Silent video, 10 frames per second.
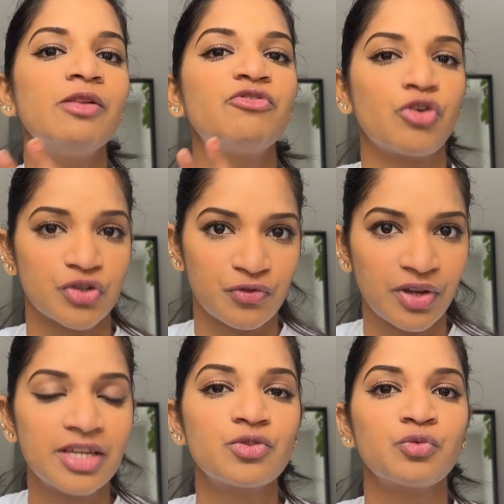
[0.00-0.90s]

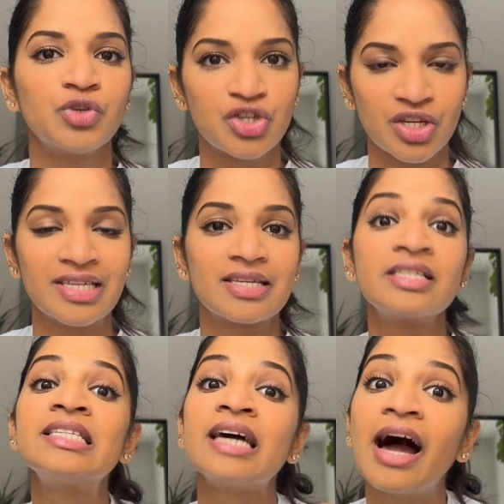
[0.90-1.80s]
phosphate, which is a
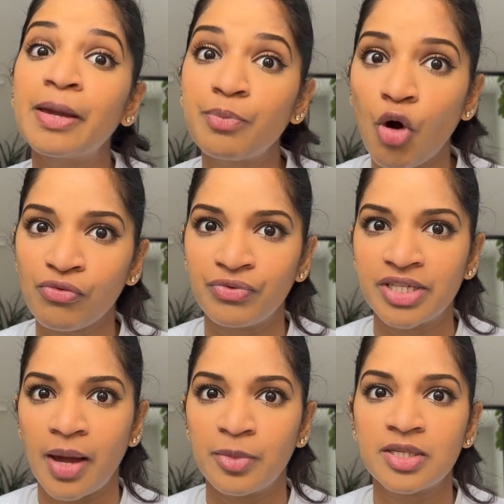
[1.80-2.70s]
type of
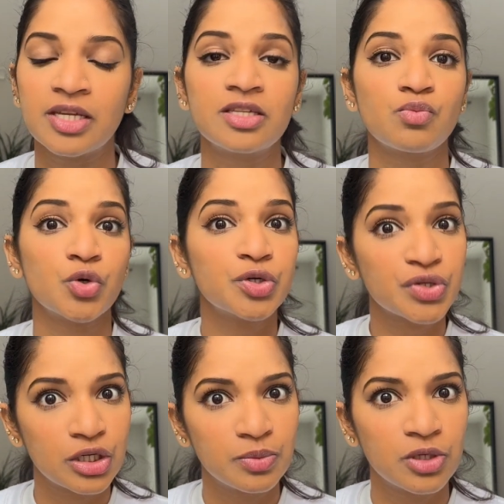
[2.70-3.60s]
vitamin C. It's a water
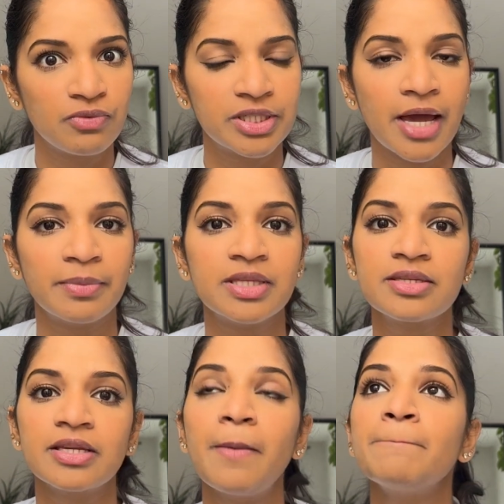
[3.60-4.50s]
soluble vitamin
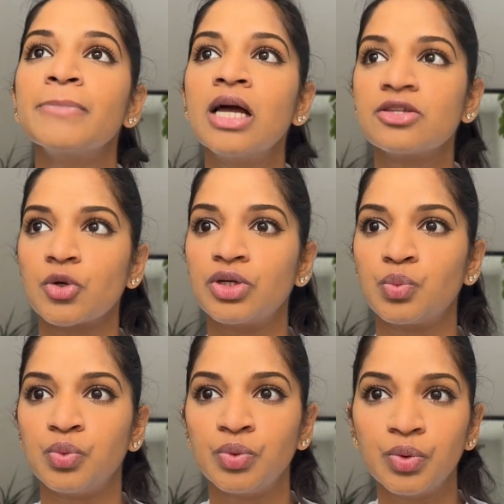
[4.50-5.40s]
C. So
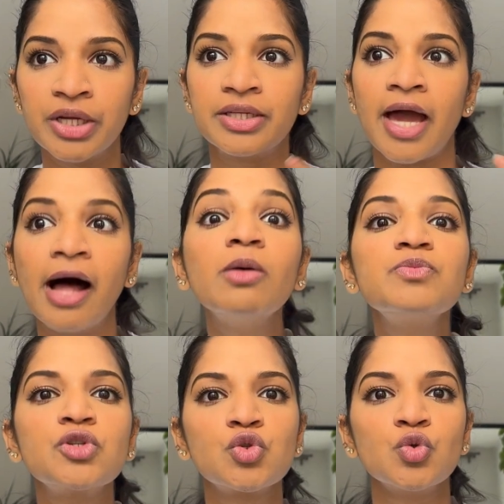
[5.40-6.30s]
it
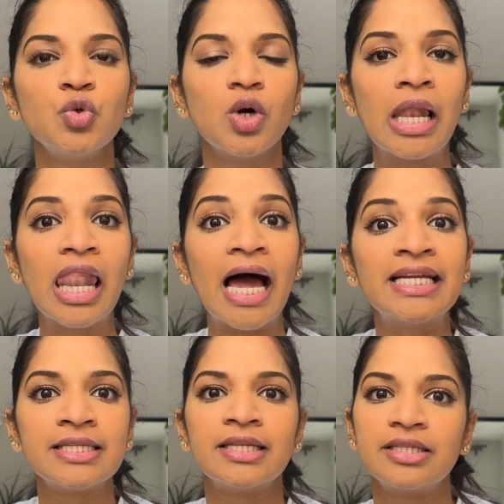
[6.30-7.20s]
helps to
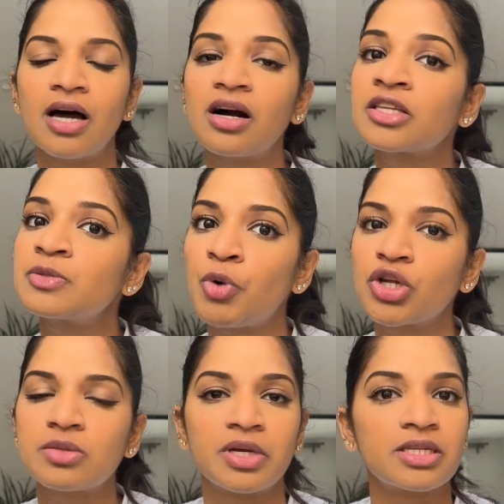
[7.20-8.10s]
lighten the dark
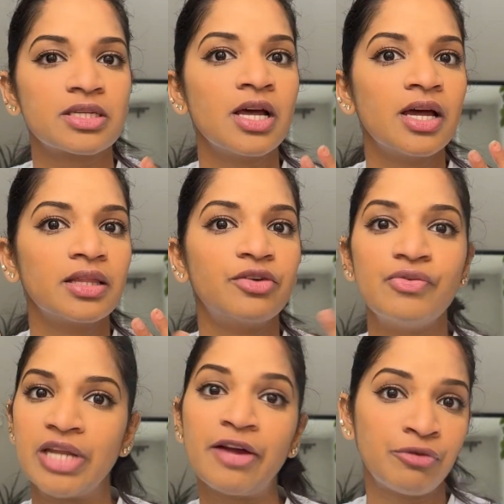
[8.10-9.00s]
spots because
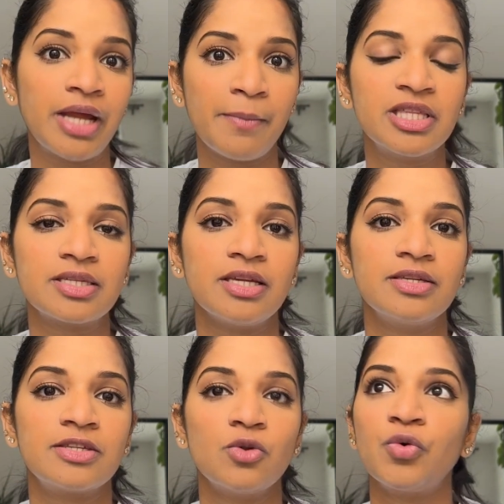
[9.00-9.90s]
vitamin C
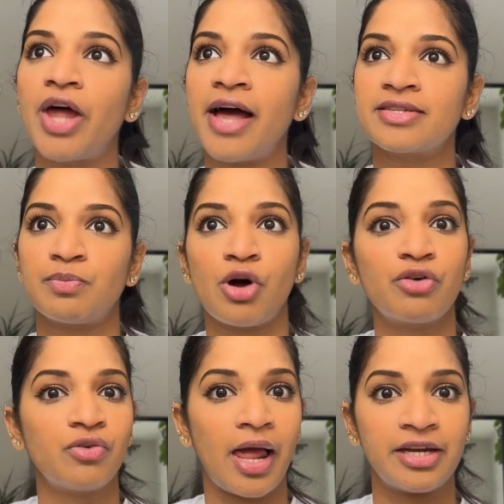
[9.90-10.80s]
is known as a
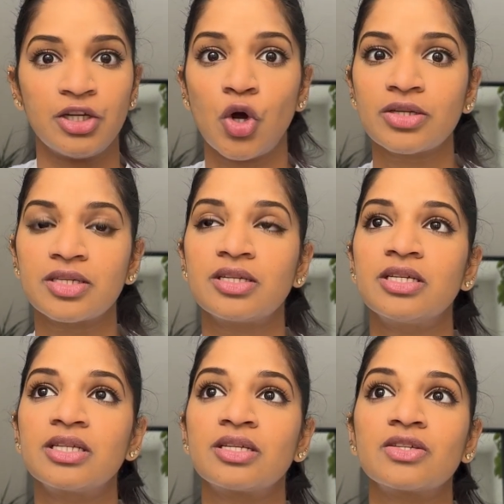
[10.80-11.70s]
powerful
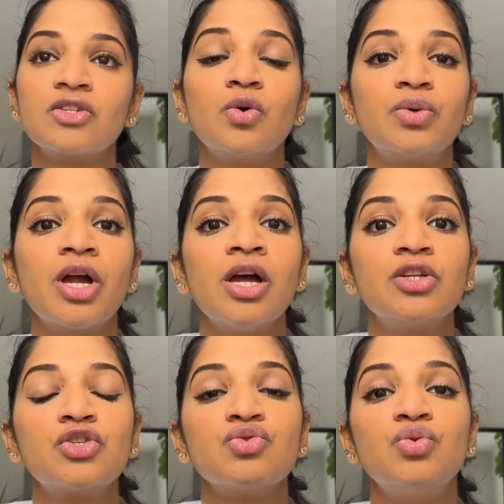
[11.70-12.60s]
antioxidant. It is known
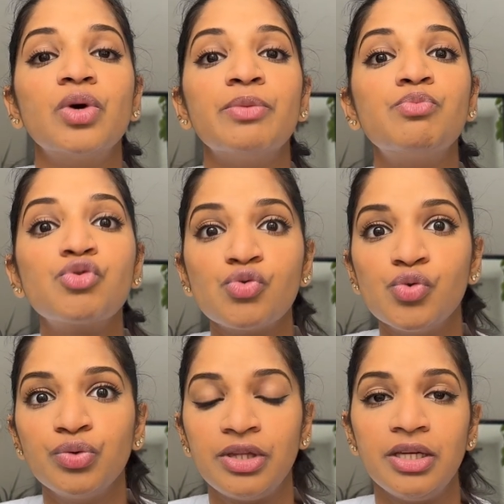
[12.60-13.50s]
to
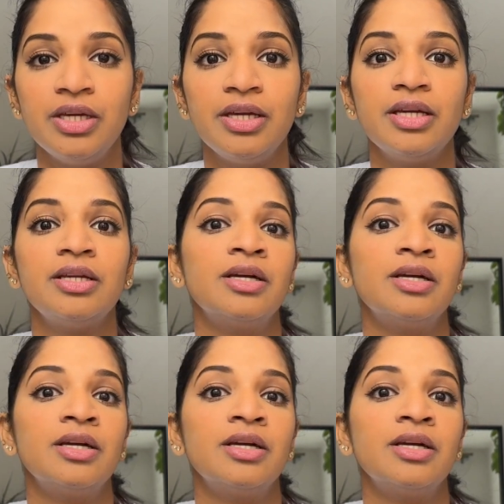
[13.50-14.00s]
improve the